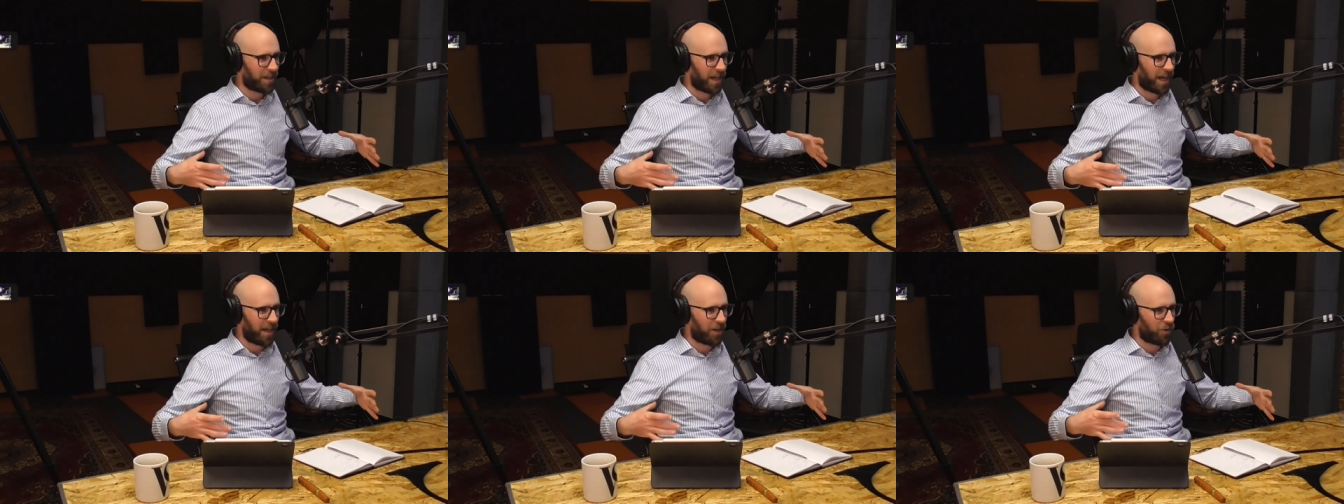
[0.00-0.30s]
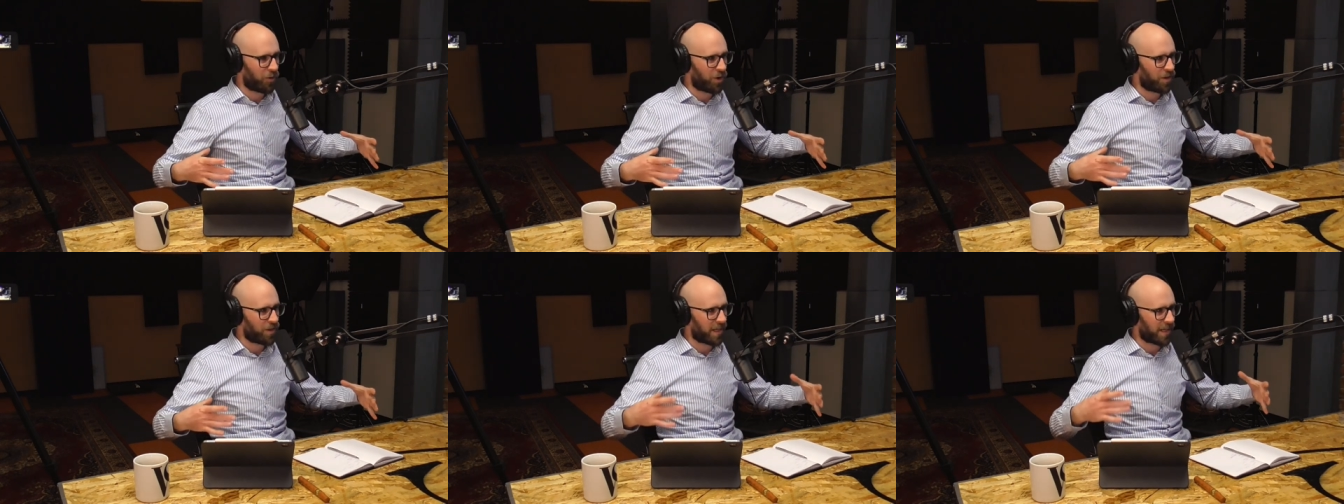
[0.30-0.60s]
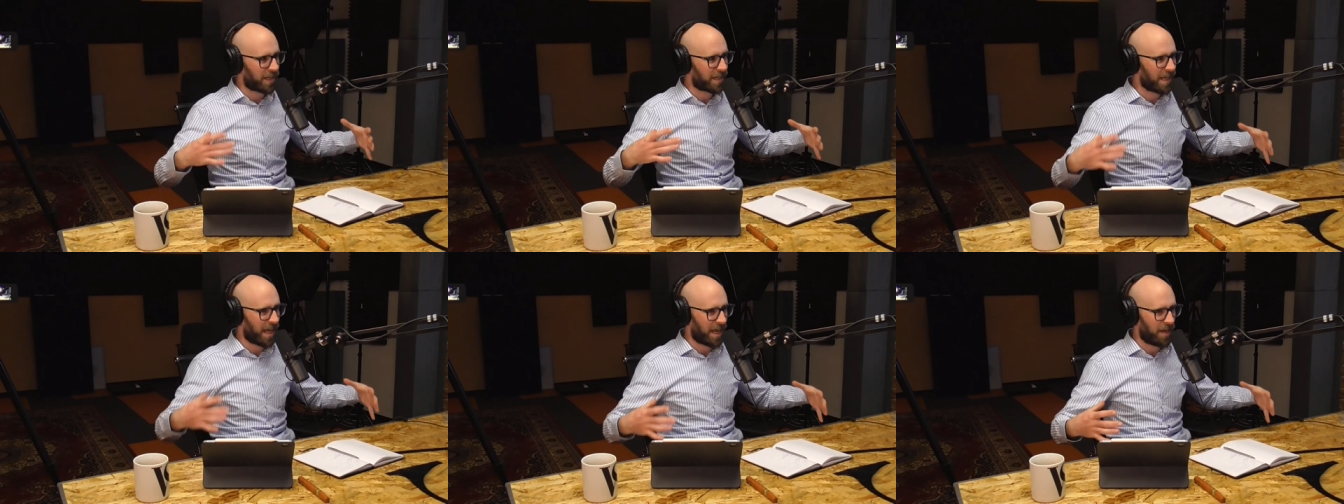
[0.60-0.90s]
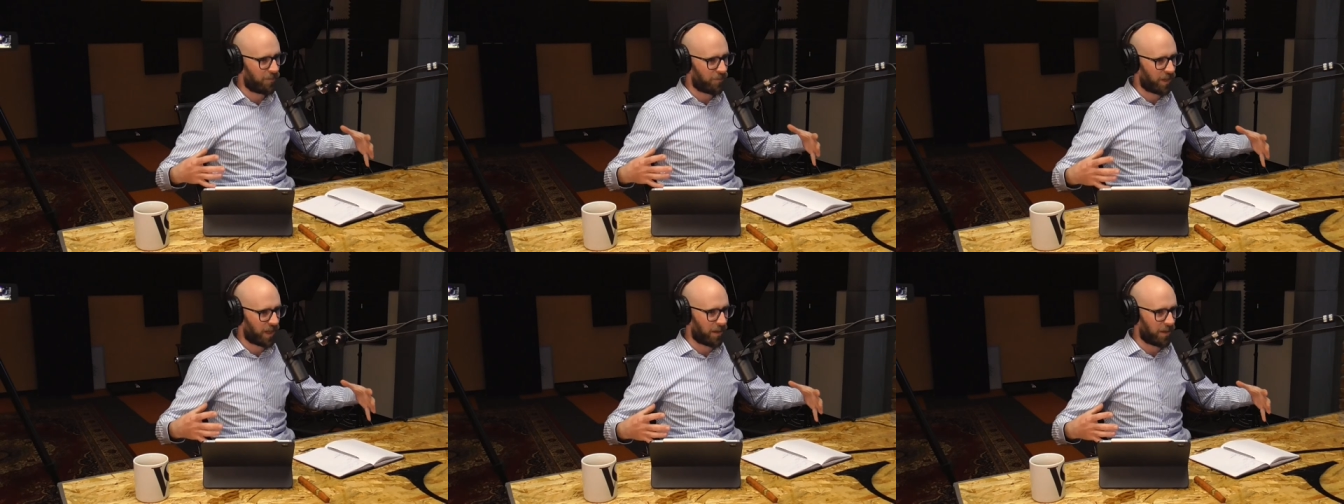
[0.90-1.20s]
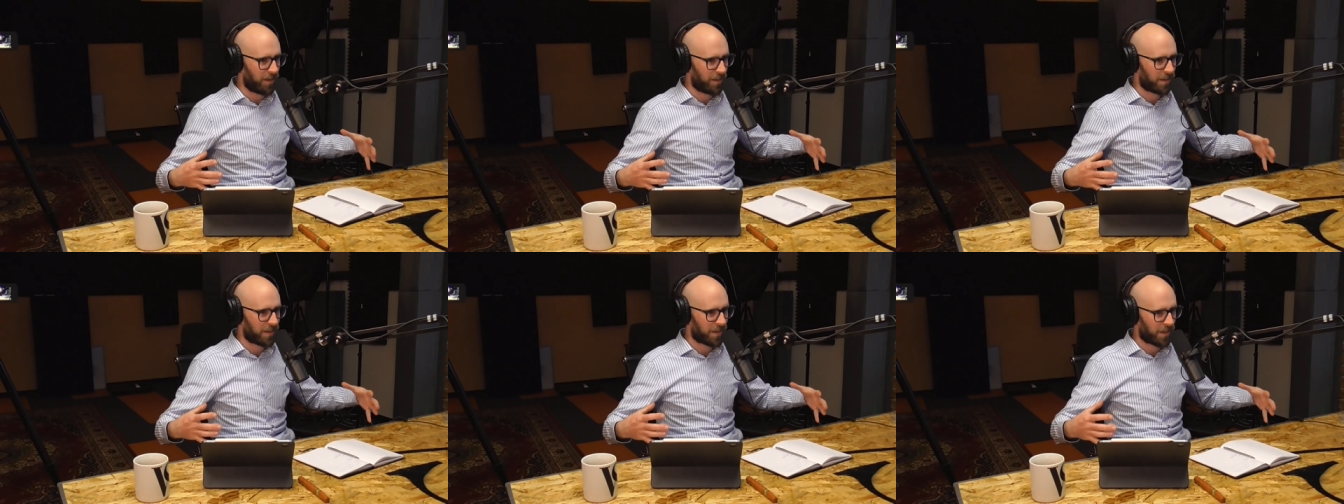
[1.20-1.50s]
And it grows like 10
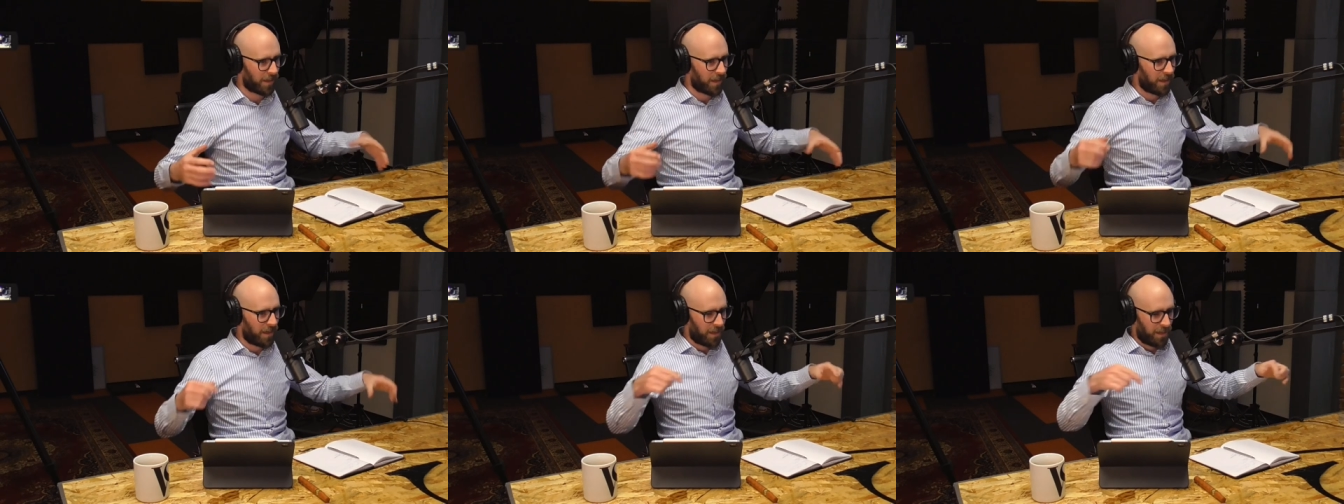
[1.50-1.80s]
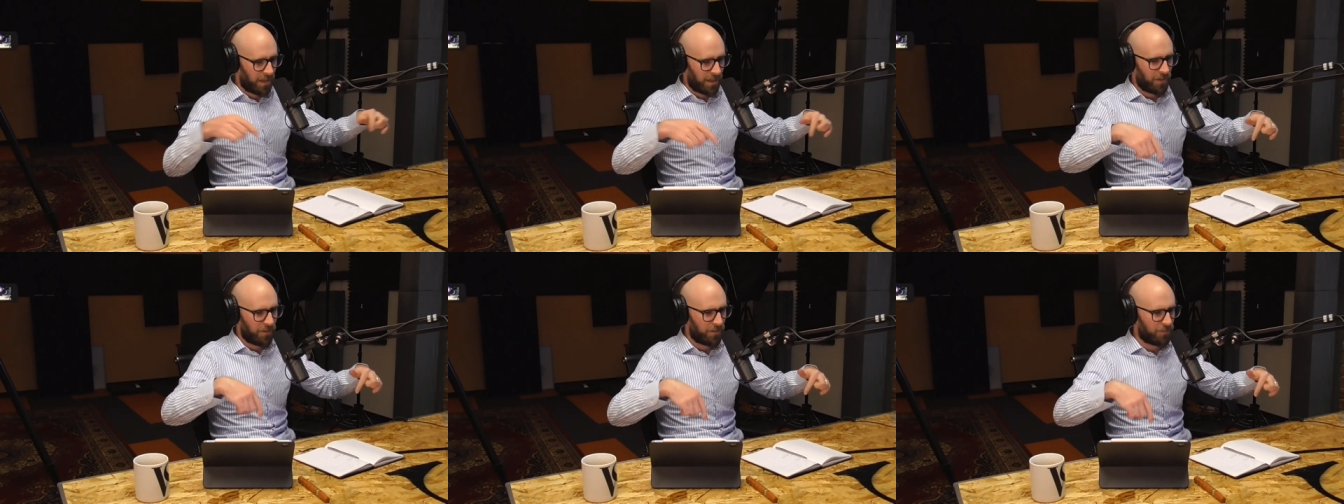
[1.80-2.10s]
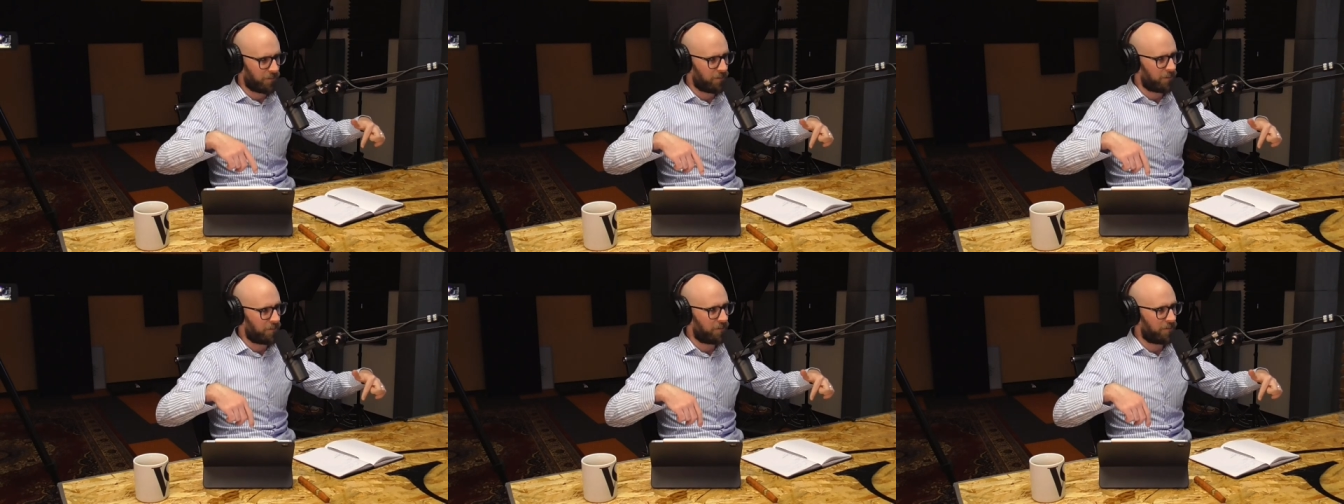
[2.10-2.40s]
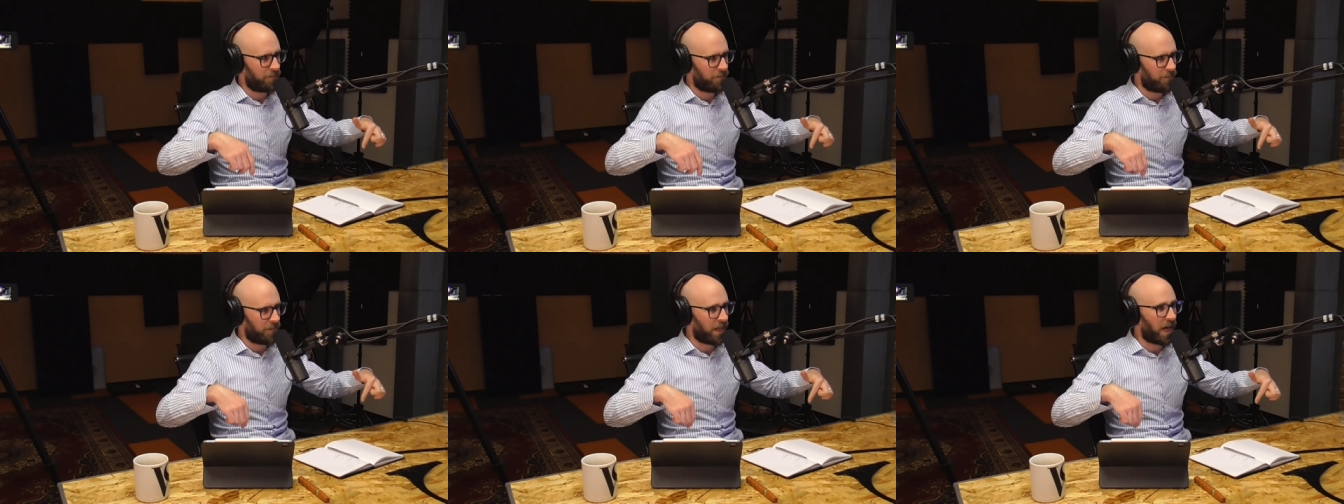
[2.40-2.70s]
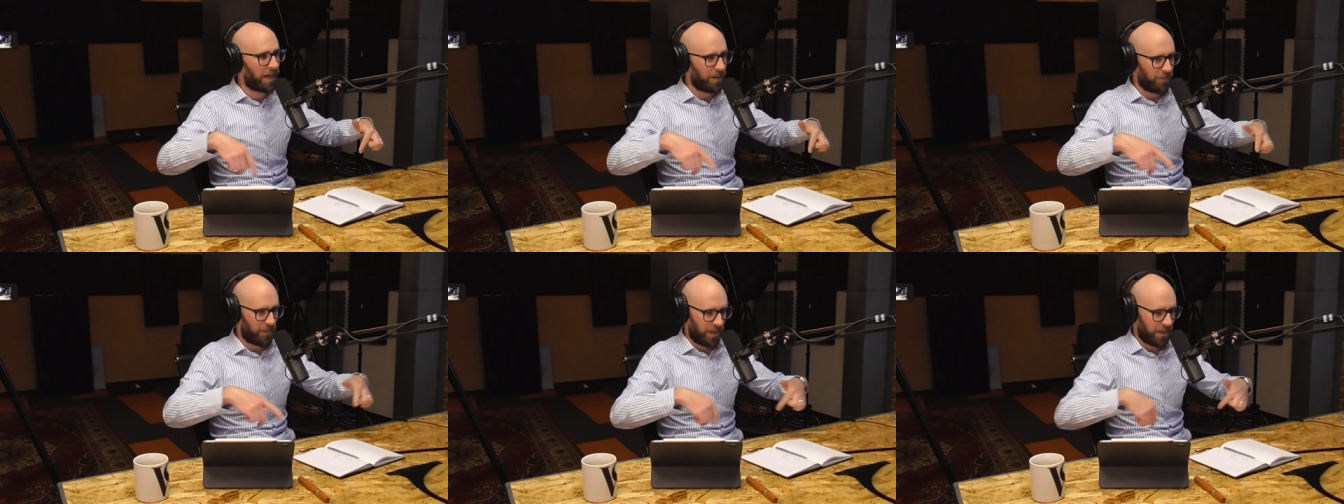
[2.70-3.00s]
plants,
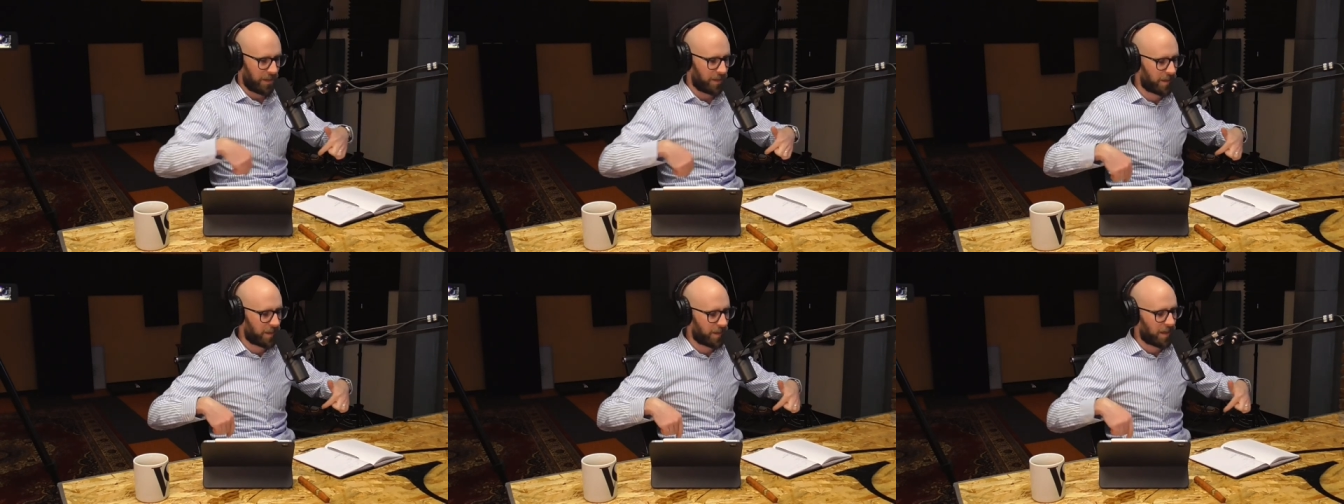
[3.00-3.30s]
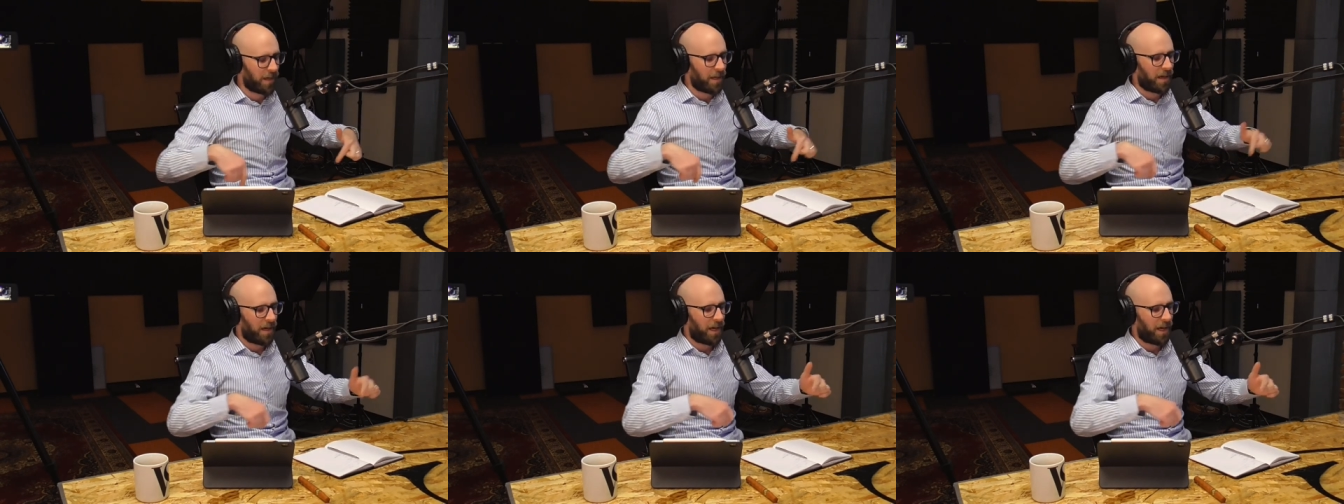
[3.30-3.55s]
9 plants.